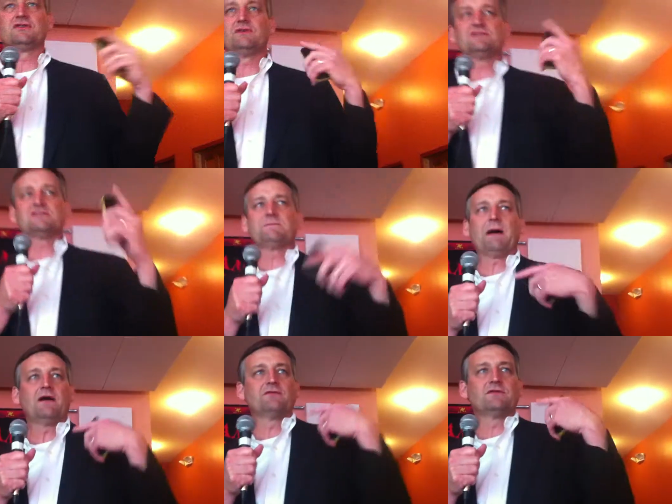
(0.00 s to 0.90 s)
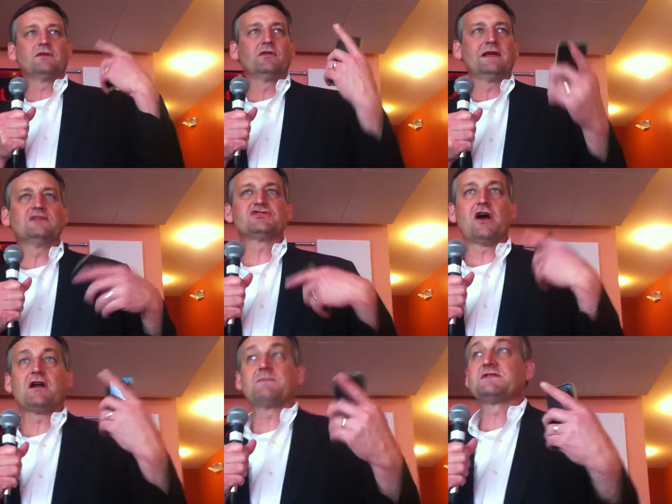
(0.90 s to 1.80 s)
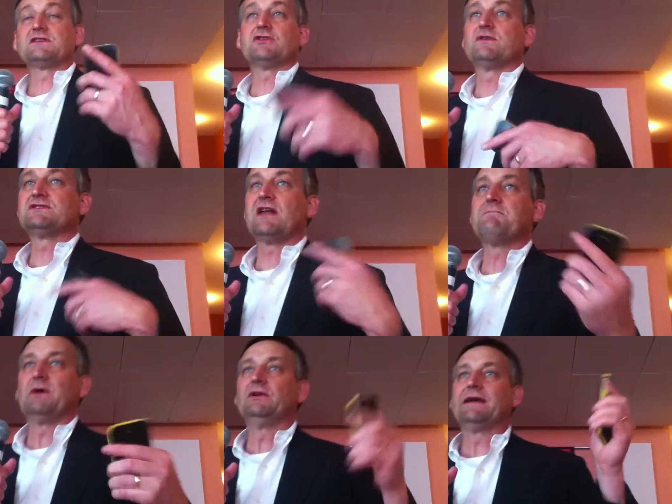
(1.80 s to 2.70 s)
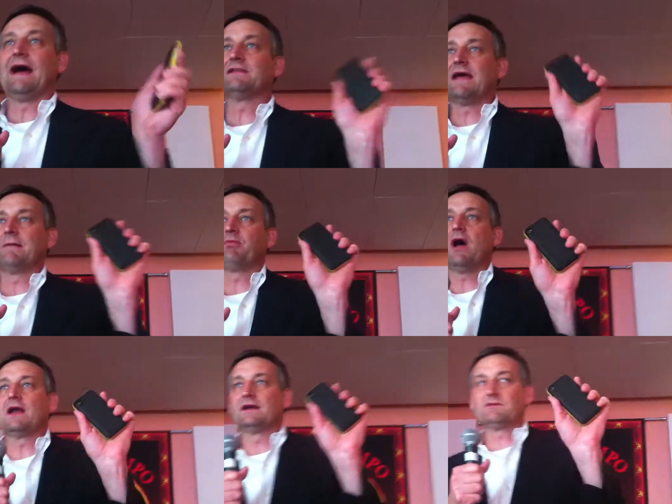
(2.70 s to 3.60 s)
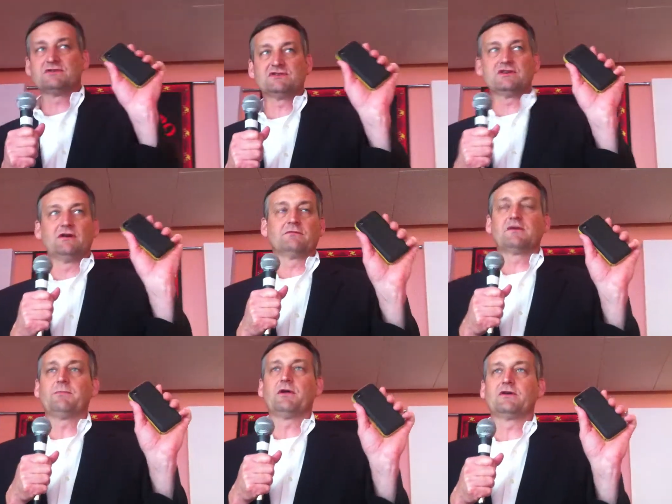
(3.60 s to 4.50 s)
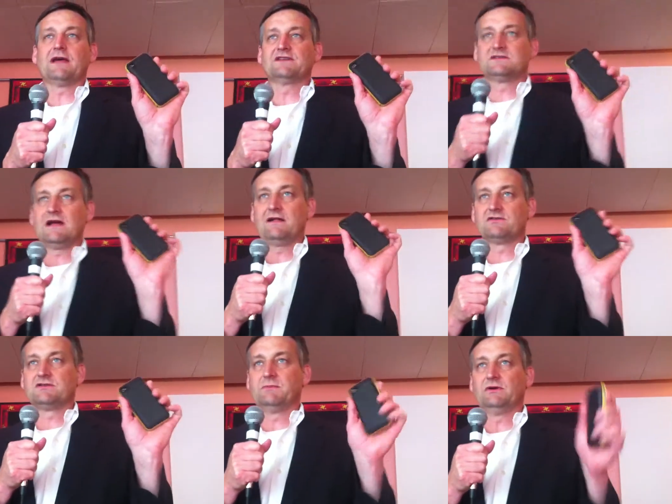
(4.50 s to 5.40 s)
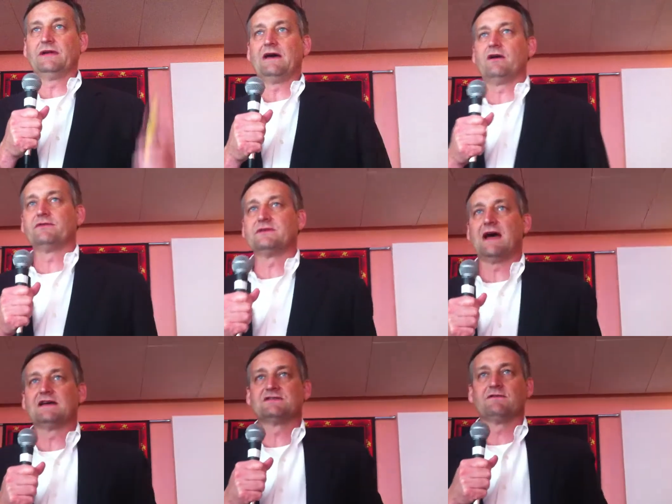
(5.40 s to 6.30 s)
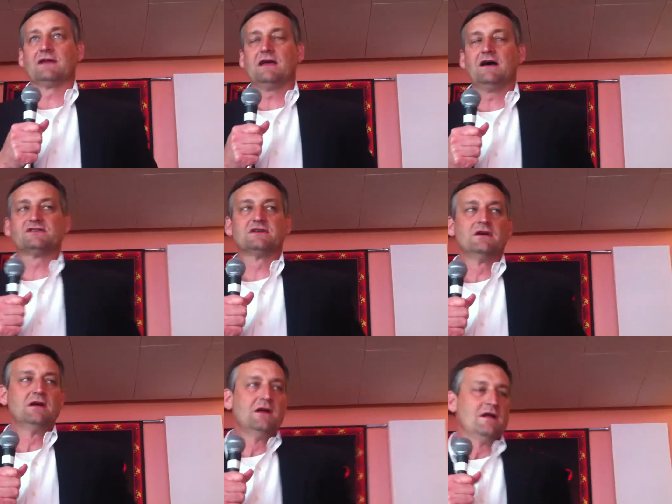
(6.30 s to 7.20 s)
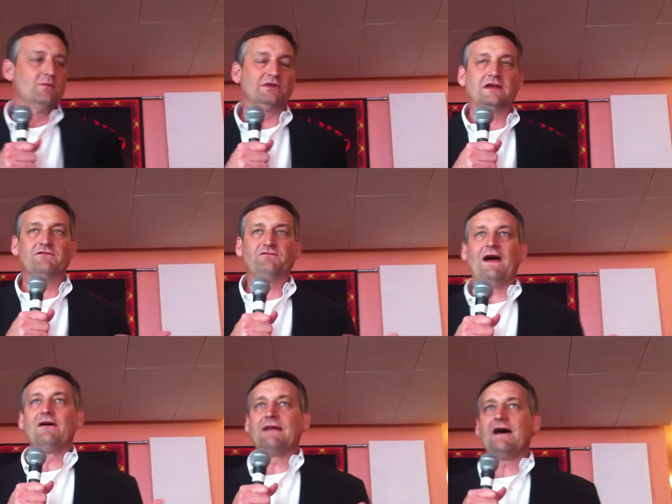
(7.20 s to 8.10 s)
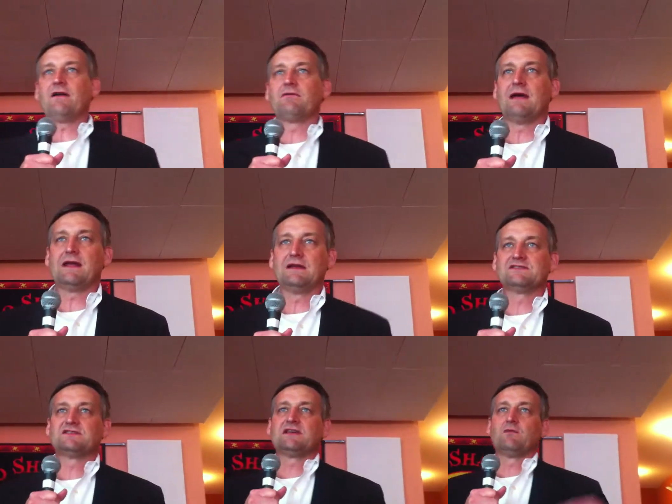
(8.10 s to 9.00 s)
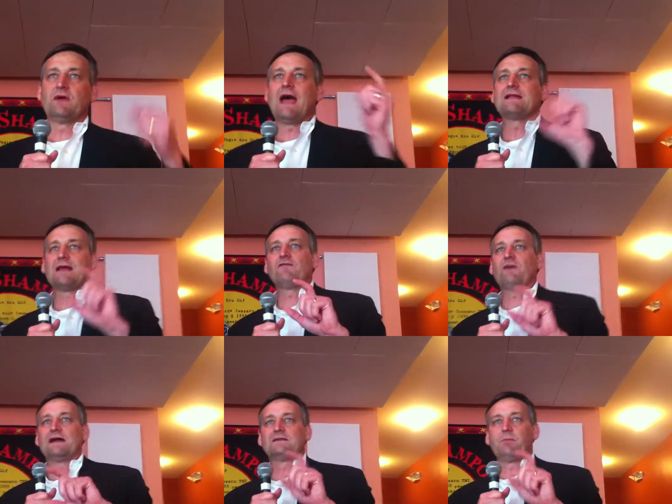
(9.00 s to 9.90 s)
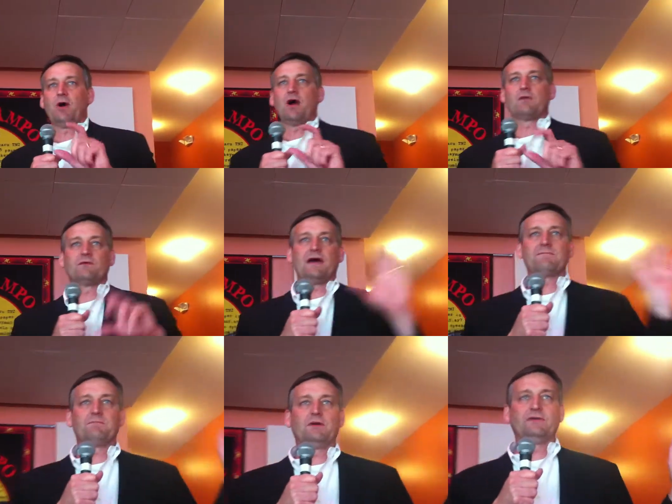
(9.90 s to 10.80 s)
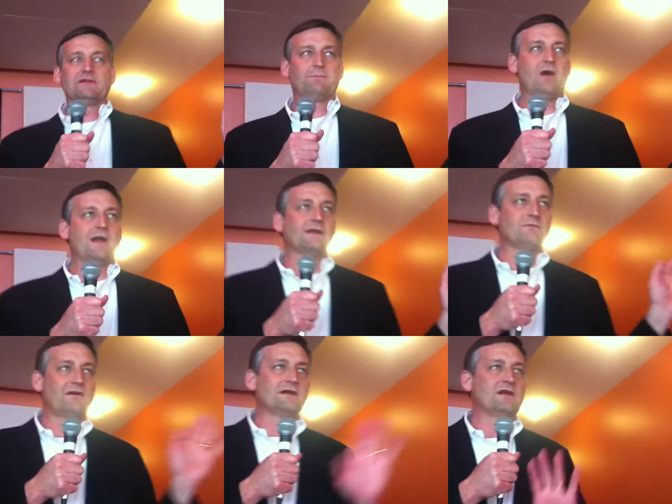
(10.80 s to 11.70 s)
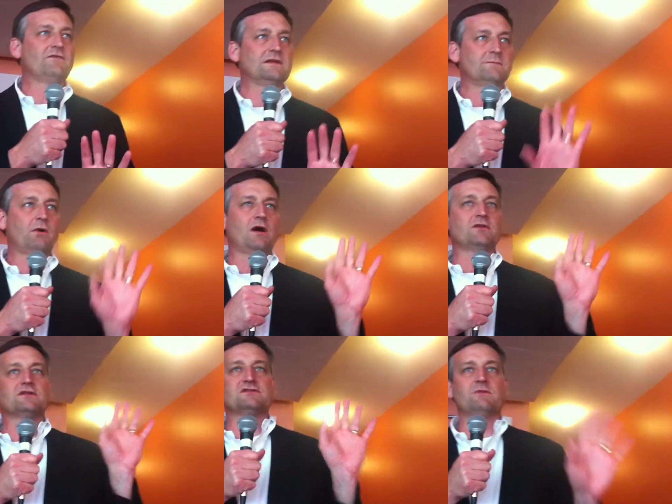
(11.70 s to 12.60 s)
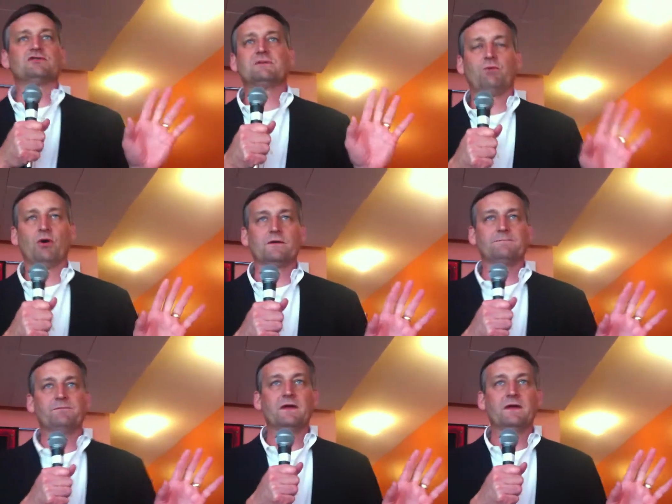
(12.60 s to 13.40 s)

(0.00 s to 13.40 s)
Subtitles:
And so this is about the lean startups. Like, so instead of building out that product, which is, a couple $100,000 to build out all the dies and everything else, what they've found out already is if we identified the part without building the product, we've identified the part that's the most important.